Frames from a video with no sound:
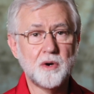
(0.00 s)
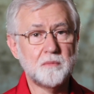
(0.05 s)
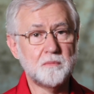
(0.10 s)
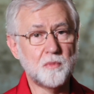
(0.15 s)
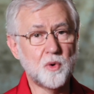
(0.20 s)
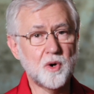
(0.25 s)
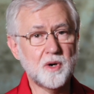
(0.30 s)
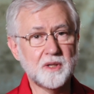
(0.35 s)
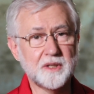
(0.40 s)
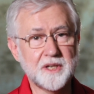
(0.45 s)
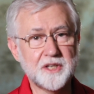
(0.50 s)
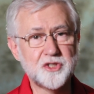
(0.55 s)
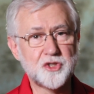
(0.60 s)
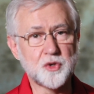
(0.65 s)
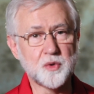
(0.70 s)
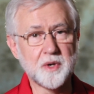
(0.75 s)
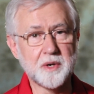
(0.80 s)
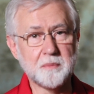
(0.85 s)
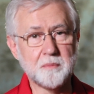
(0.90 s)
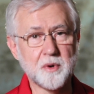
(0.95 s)
Moral
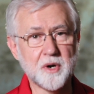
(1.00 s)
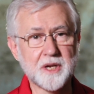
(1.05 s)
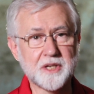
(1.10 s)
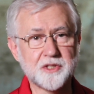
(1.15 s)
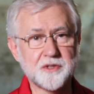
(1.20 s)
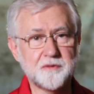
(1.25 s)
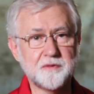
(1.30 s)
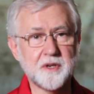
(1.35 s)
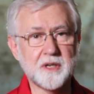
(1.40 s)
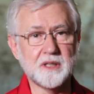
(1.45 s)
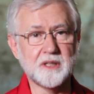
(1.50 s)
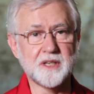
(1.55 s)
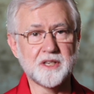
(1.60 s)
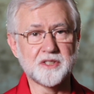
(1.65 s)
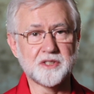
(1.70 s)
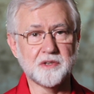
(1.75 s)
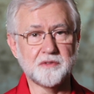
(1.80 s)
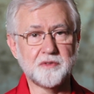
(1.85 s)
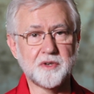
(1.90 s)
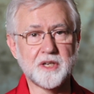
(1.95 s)
injury brings
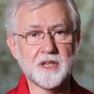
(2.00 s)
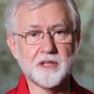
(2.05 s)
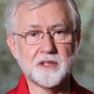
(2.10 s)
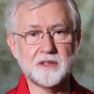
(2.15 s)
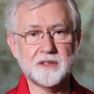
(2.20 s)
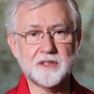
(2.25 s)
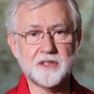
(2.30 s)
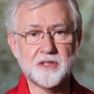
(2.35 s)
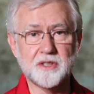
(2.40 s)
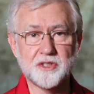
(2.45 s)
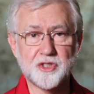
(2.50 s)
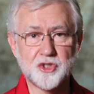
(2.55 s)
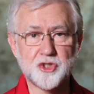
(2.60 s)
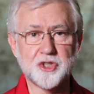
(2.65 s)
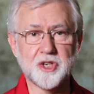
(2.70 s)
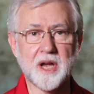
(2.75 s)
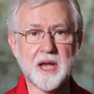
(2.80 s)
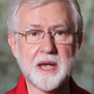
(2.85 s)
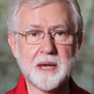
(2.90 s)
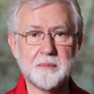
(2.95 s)
feelings of guilt,
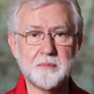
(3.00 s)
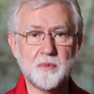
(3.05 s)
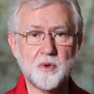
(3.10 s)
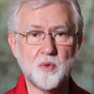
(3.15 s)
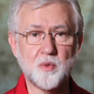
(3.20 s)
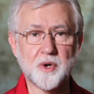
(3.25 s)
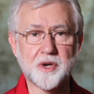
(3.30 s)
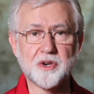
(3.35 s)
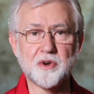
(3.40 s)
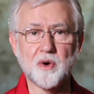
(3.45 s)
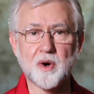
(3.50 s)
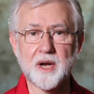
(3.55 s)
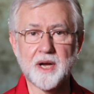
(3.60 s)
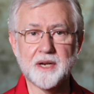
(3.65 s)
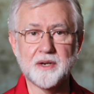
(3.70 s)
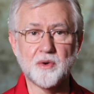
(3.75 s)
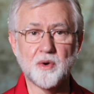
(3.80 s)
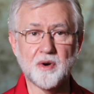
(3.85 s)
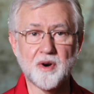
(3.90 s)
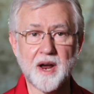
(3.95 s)
shame,
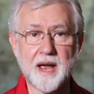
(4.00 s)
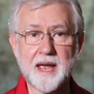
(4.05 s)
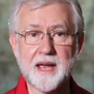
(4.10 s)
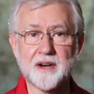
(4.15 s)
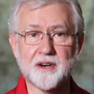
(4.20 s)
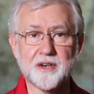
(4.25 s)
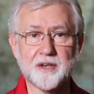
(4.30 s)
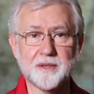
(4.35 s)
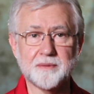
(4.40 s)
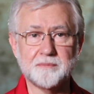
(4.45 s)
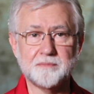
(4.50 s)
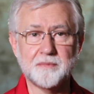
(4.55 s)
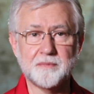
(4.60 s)
regret, or anger.